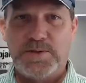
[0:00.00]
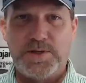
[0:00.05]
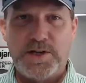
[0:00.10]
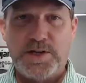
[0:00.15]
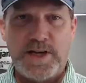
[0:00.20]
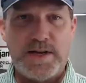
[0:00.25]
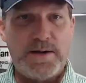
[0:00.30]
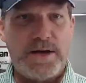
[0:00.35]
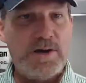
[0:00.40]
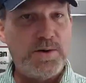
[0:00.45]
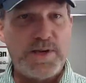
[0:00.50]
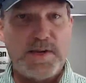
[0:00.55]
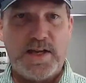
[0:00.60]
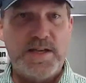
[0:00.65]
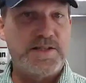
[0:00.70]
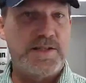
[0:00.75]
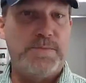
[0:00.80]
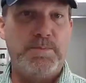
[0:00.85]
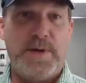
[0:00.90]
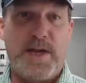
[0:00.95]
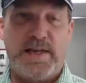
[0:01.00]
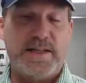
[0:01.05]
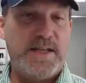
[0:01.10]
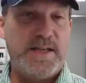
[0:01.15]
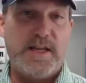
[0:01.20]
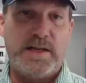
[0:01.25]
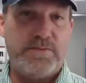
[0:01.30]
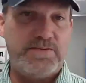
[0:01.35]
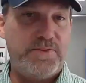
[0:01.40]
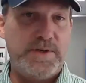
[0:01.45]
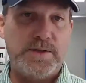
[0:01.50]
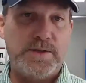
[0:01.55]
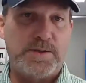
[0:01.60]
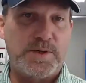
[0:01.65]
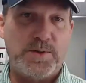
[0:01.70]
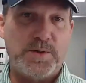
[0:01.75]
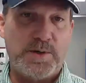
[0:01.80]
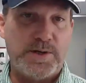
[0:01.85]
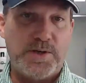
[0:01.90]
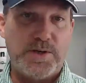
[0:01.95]
You got all kinds of magnetic field
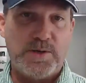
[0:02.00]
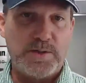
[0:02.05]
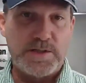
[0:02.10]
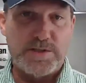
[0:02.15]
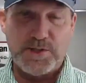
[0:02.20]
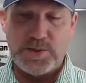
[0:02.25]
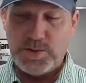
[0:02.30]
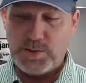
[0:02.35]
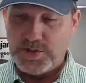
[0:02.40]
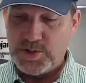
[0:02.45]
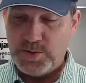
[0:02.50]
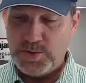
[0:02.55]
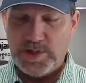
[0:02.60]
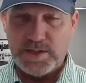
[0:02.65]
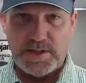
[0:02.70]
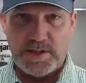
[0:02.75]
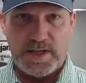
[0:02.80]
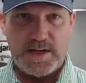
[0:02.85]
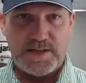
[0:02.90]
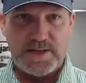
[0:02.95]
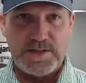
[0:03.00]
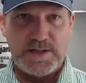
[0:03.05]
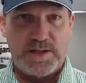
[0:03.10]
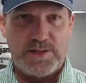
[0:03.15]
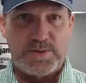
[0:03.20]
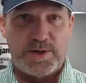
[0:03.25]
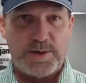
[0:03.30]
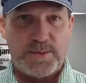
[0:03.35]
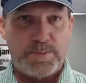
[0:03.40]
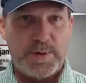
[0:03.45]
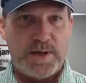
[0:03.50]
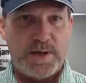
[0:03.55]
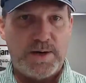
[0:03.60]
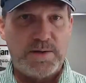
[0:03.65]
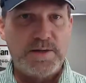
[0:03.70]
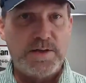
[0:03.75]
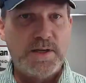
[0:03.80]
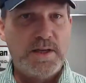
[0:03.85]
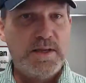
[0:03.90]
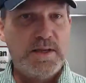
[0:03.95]
going on as soon as you hit that accelerator
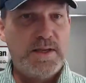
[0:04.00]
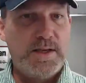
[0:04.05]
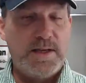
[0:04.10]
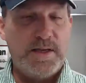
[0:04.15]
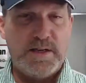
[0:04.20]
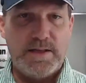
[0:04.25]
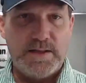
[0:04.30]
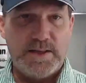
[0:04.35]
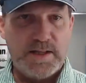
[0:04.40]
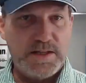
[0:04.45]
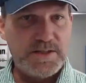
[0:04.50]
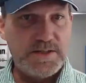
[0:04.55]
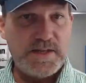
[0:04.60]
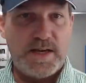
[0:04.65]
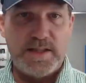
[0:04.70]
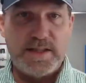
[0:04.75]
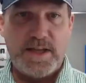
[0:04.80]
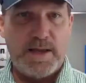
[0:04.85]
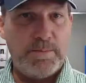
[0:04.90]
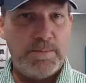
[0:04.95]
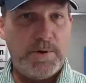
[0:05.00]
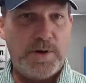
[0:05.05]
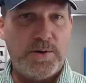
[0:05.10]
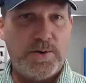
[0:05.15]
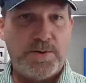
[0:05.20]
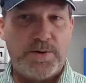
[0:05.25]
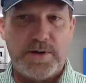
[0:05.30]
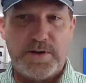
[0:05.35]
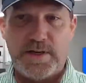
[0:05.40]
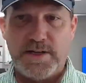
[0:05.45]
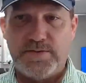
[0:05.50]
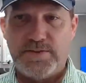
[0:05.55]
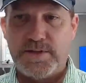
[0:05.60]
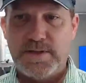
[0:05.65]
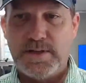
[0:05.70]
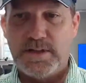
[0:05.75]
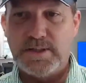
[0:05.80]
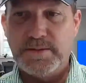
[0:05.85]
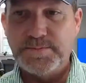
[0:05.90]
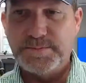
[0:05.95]
pedal uh, inside that motor and
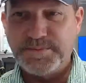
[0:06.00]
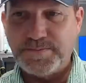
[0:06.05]
everything.